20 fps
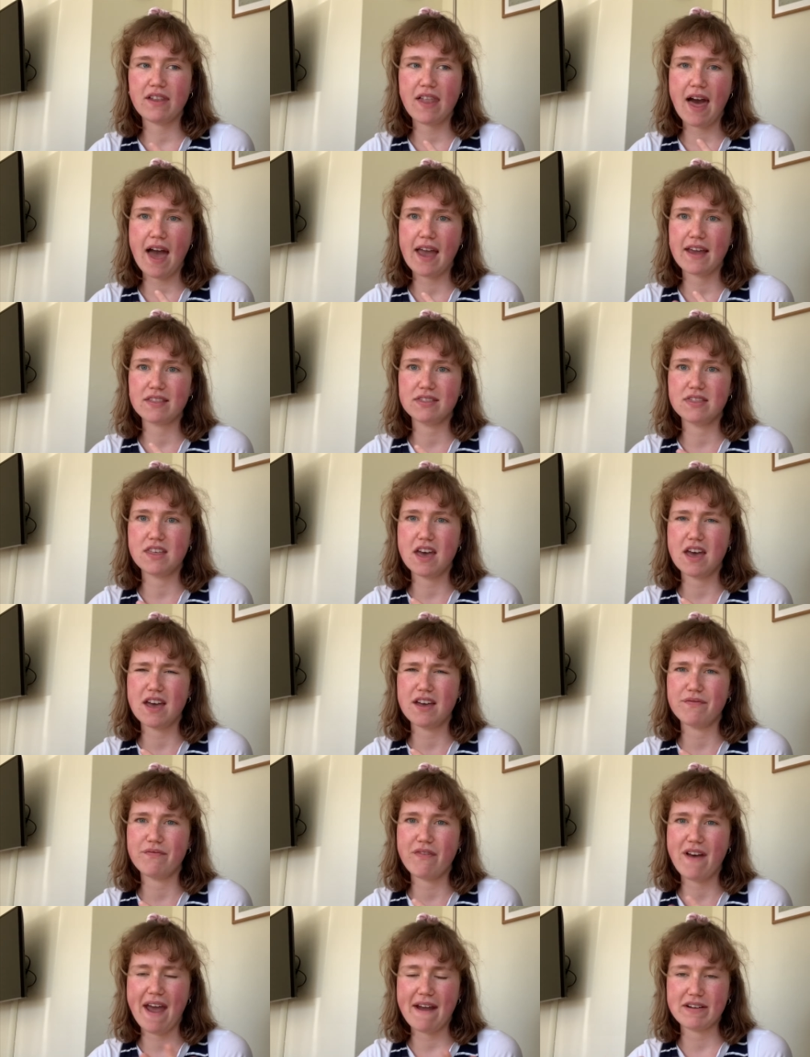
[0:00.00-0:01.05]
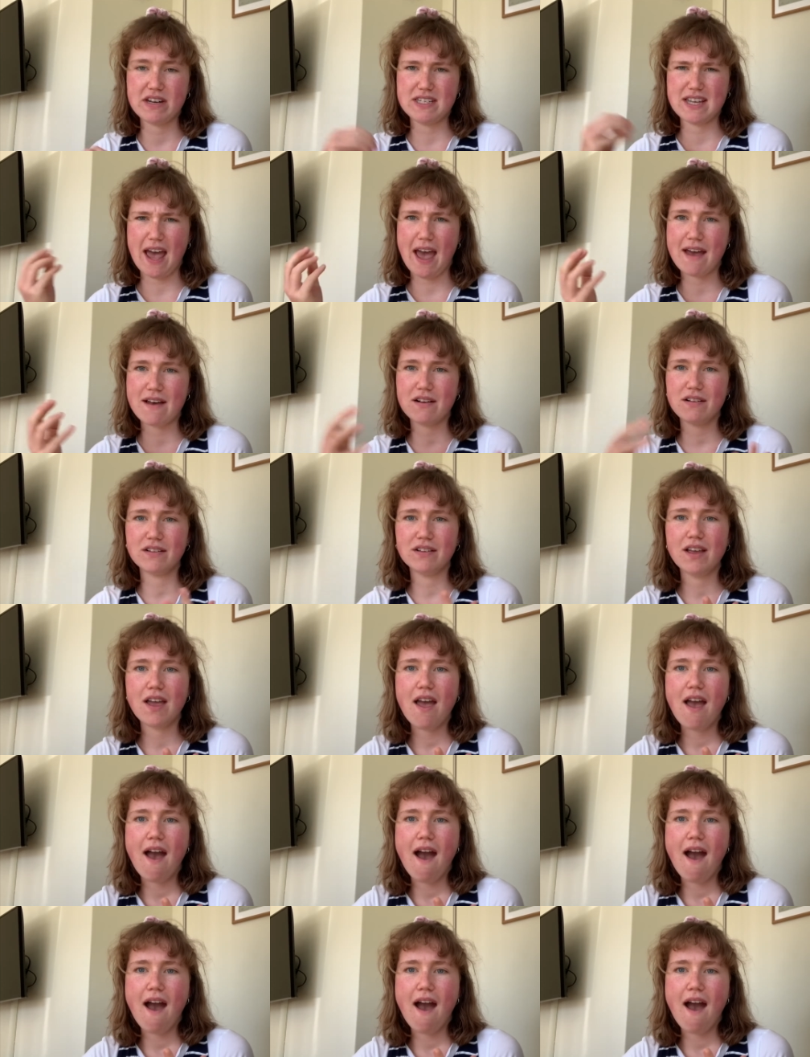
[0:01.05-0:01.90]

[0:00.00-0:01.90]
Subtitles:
like the fairy tale.